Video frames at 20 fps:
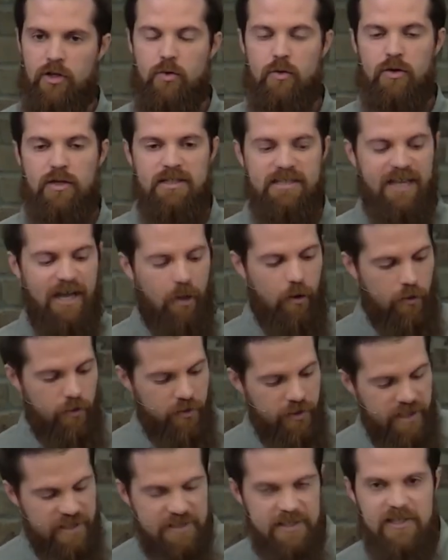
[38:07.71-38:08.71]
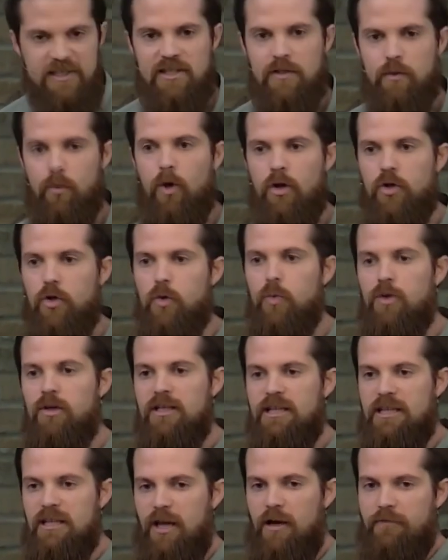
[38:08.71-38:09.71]
you can tell this is the one who
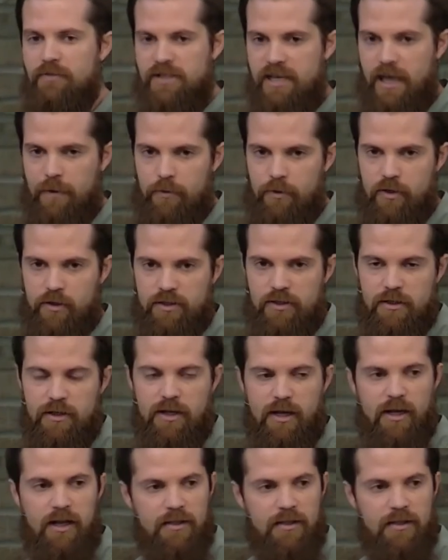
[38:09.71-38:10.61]
really loves that person.